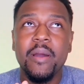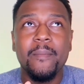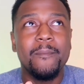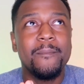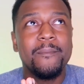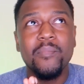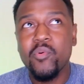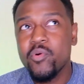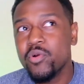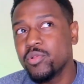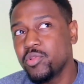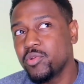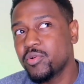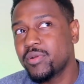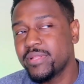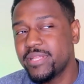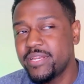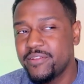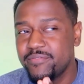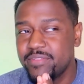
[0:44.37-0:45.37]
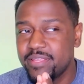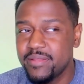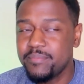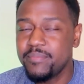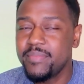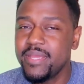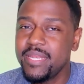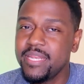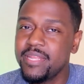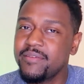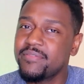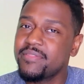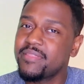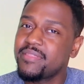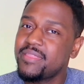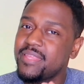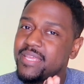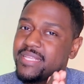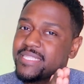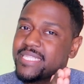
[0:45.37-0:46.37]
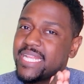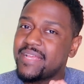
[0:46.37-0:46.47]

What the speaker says: more lucrative than many of the things